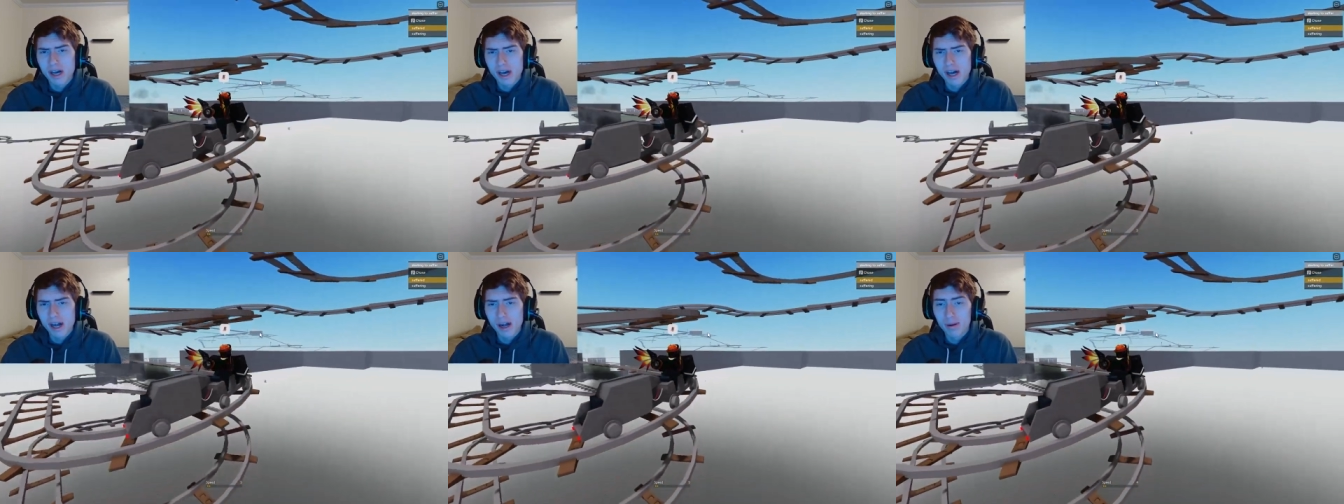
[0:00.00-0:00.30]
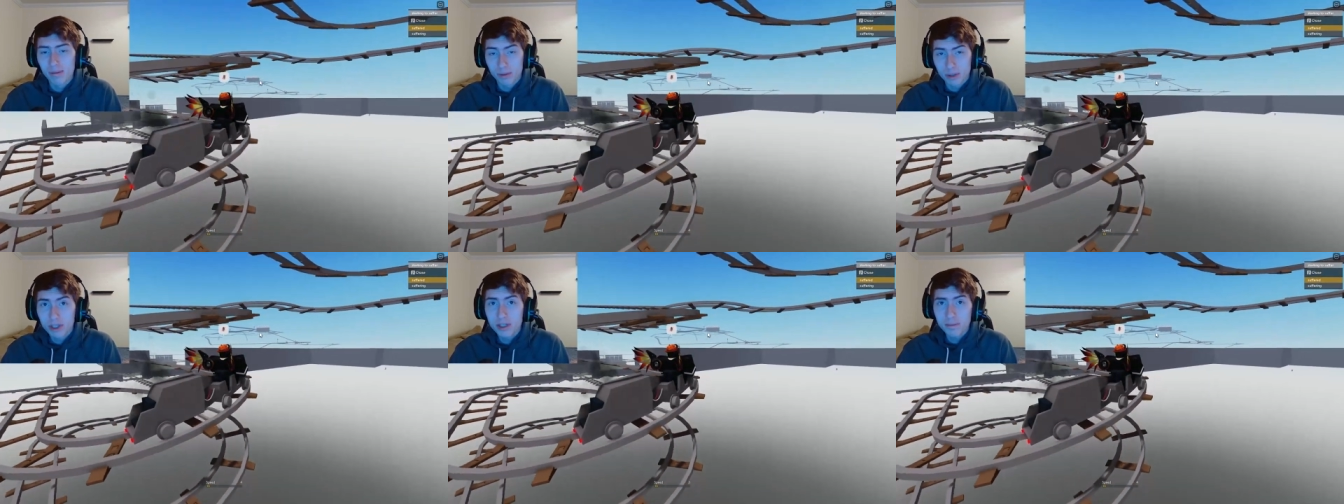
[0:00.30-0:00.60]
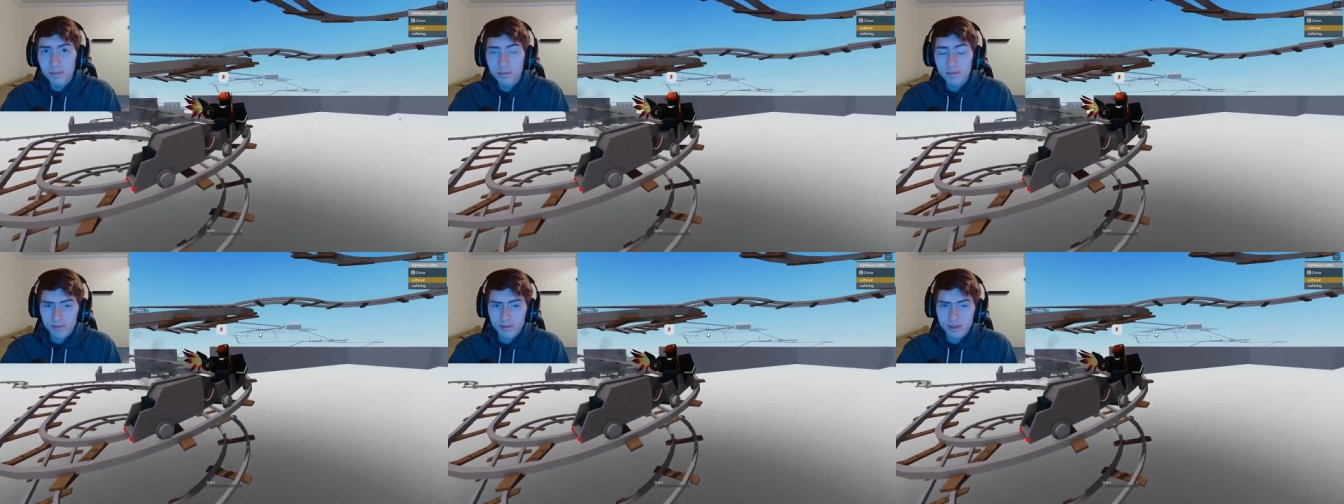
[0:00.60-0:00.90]
Um,
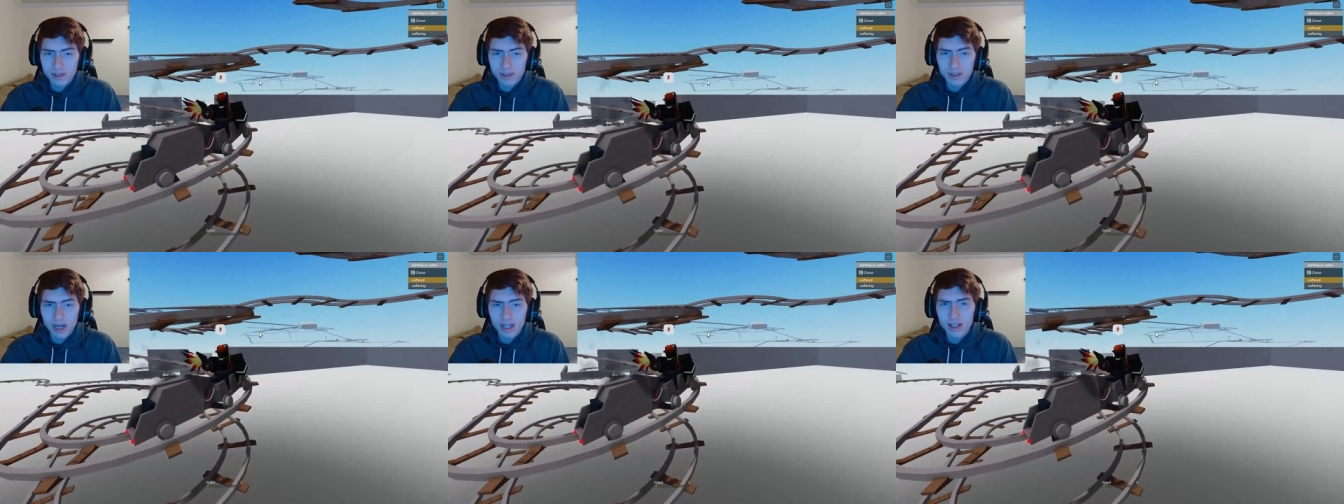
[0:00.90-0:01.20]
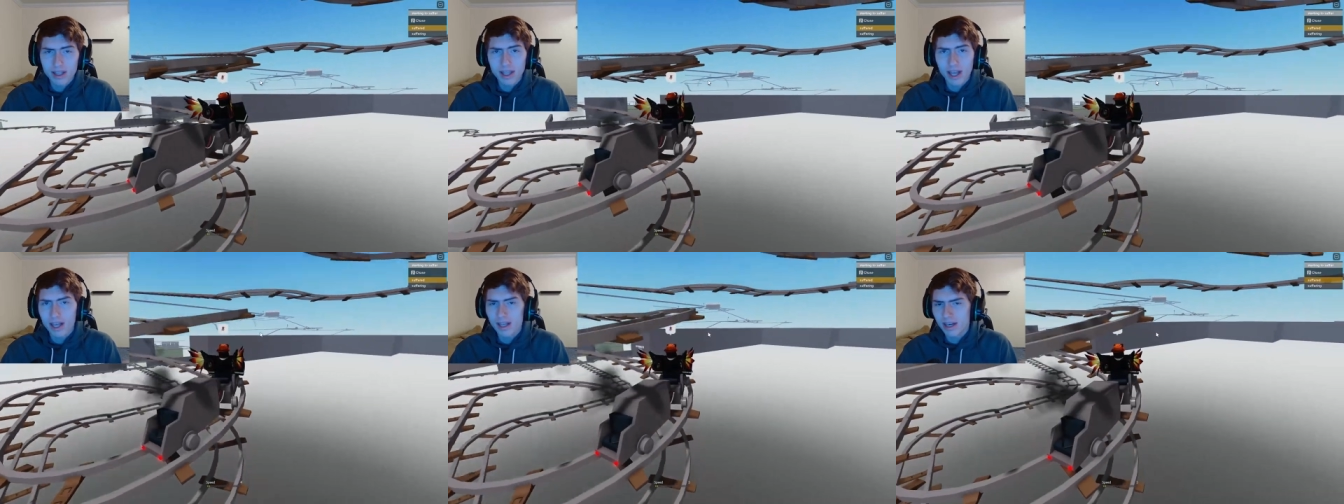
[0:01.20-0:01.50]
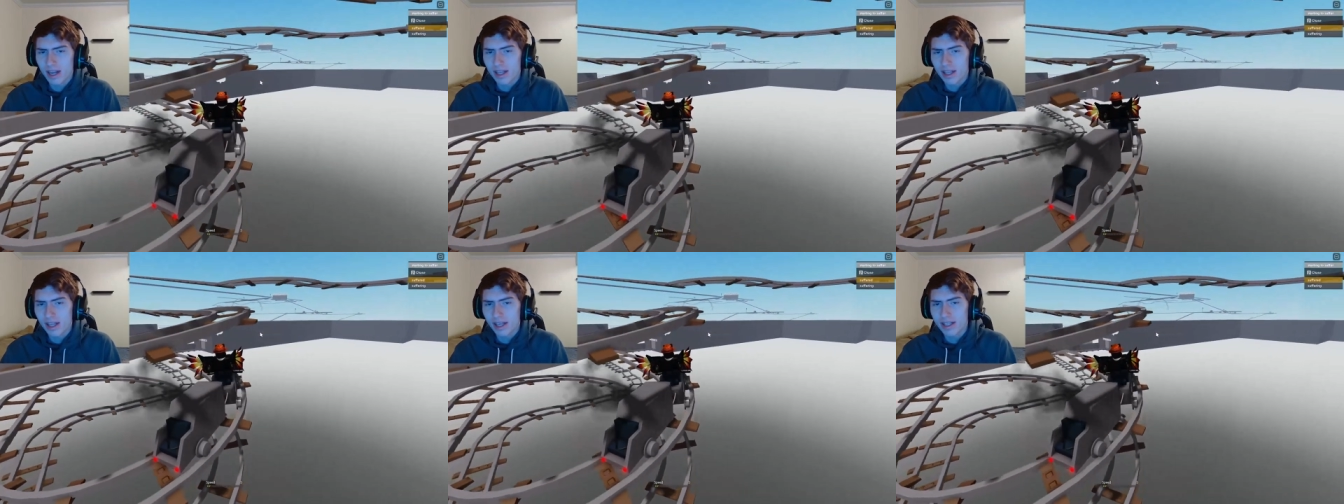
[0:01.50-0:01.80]
cheap, not, not
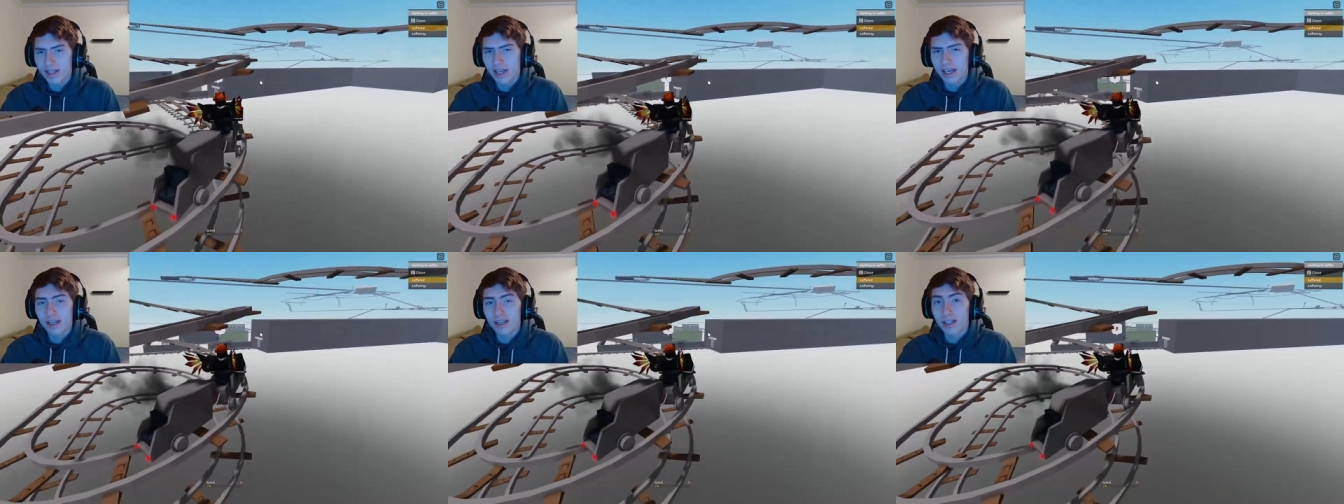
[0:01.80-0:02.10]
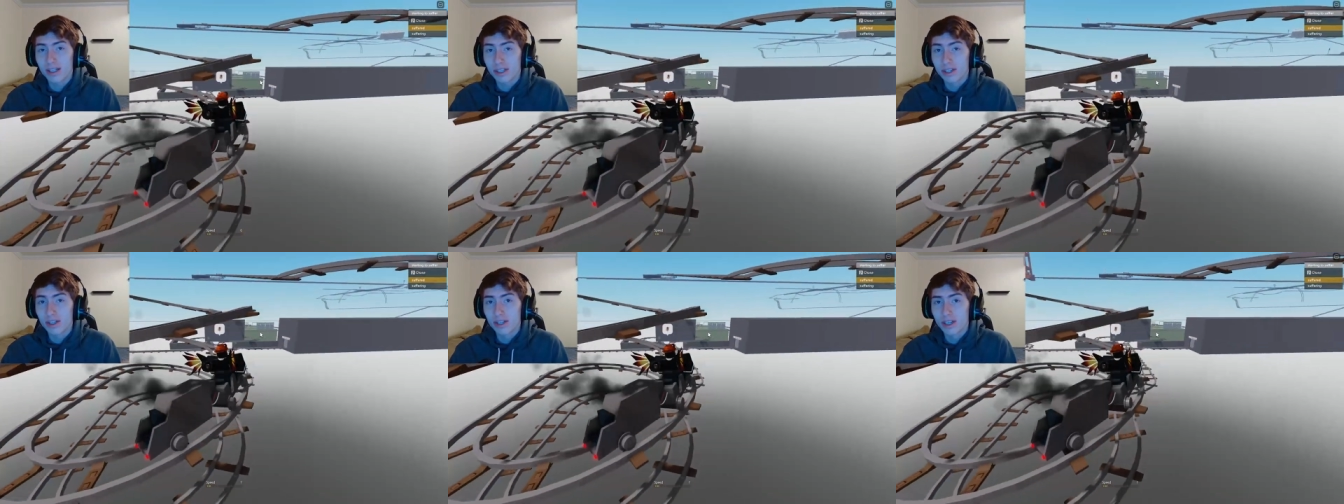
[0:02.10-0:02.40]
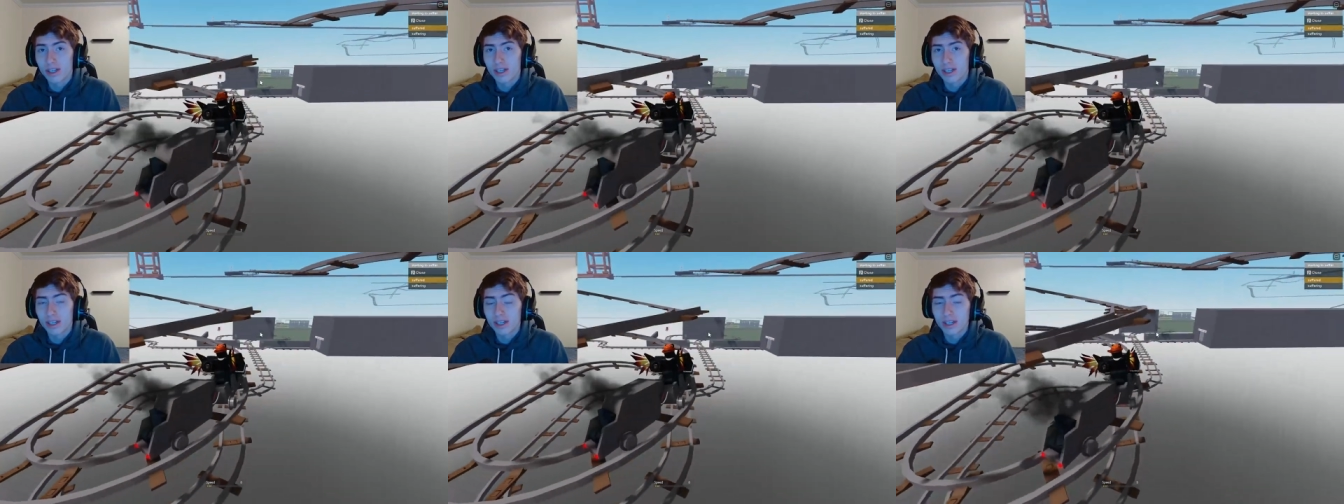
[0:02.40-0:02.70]
not like that
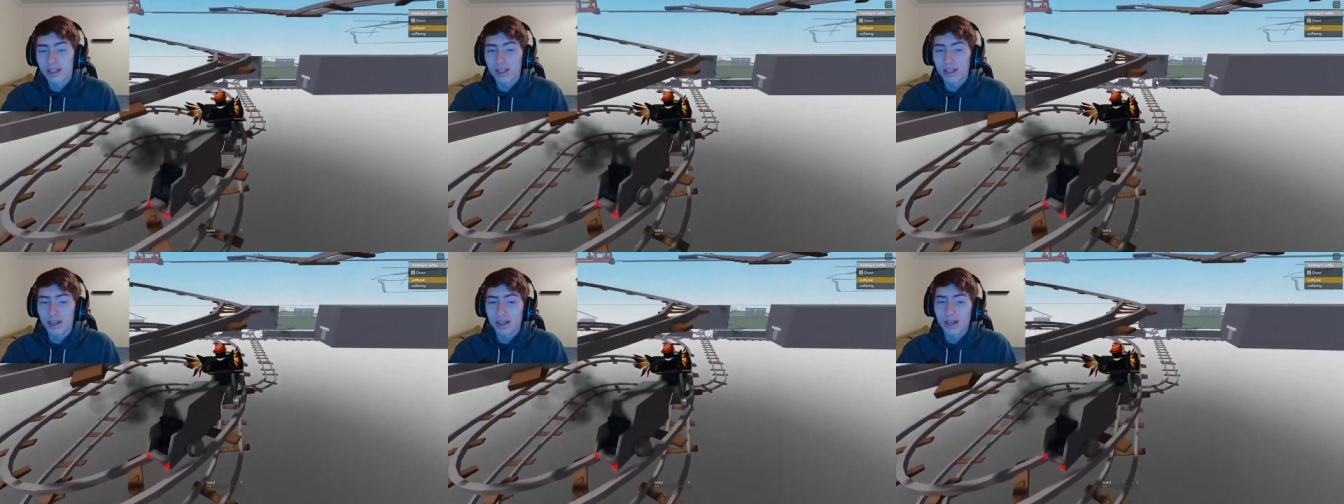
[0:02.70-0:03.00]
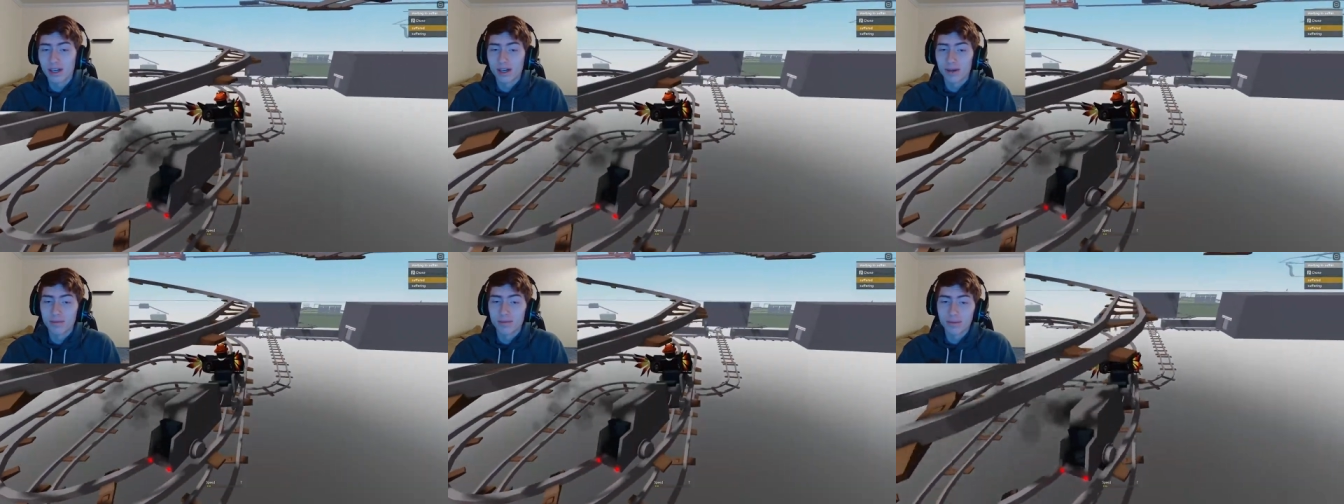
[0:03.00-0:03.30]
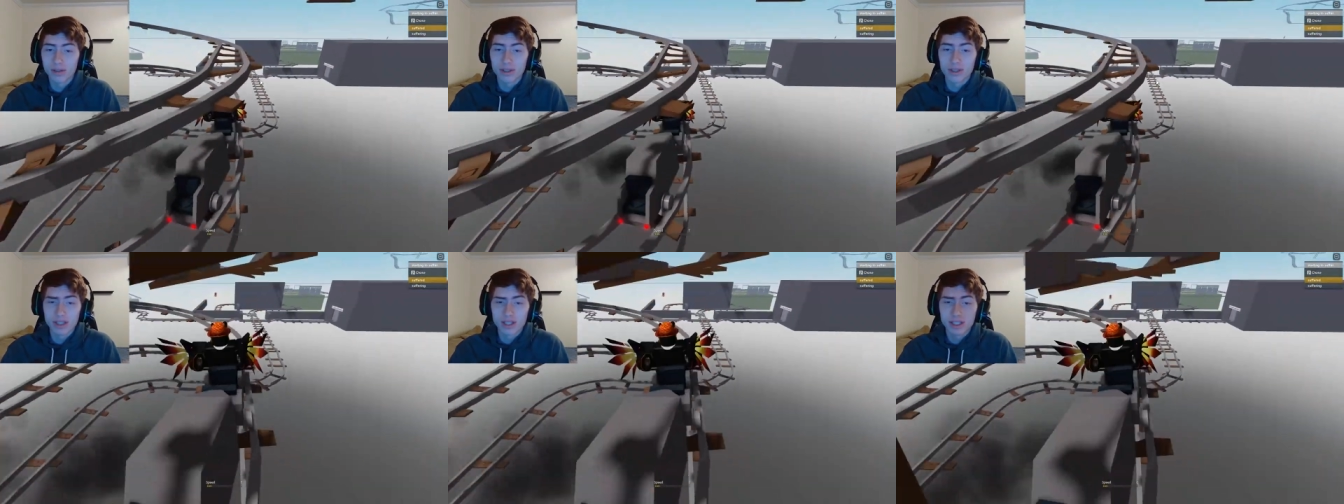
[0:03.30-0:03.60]
good
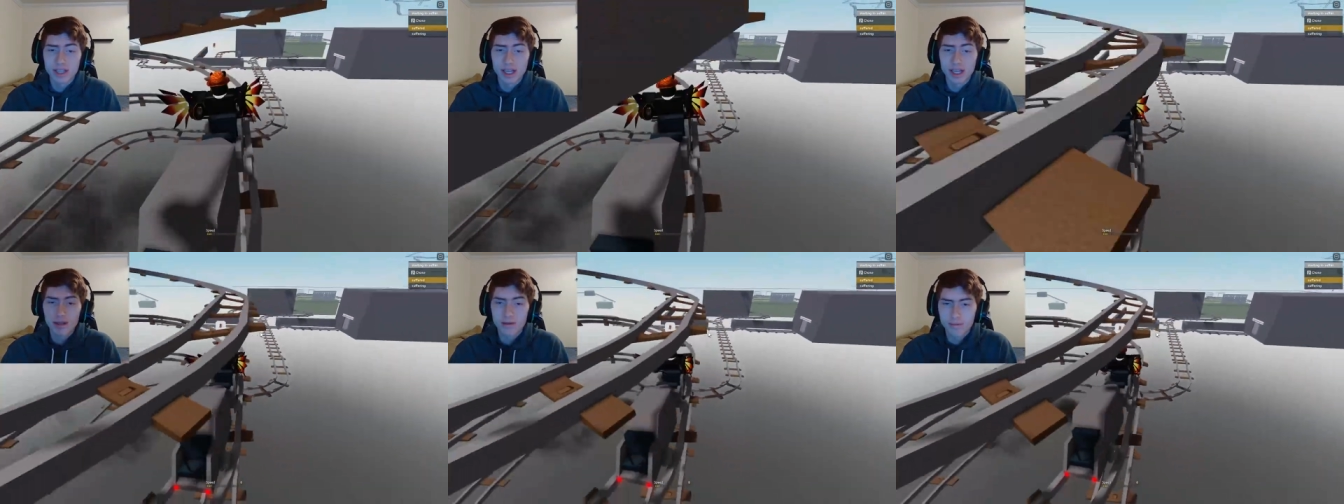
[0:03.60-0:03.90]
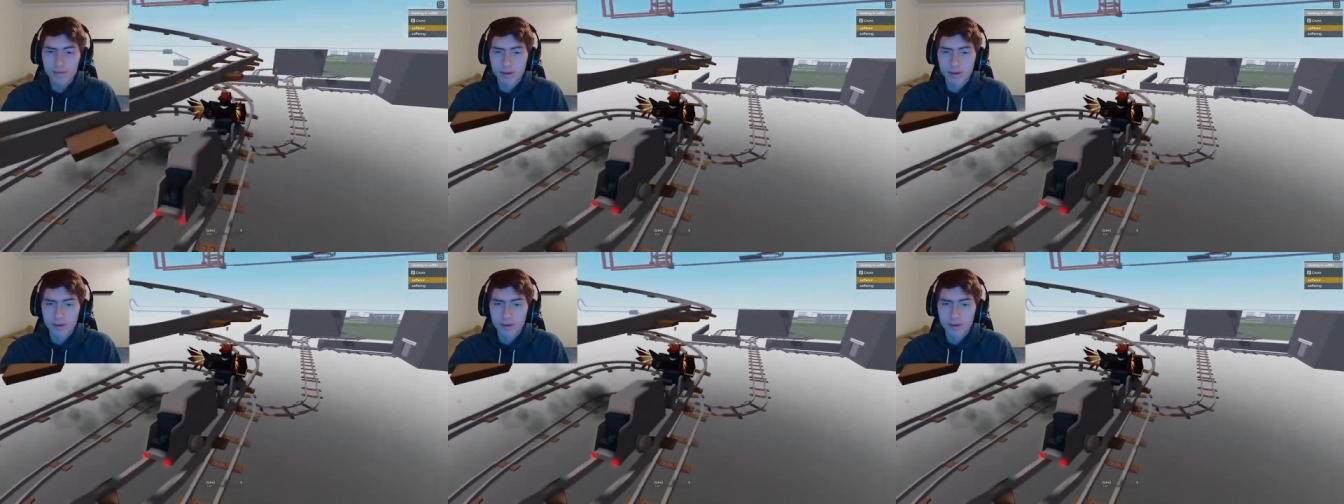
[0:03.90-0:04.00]
um, good tape,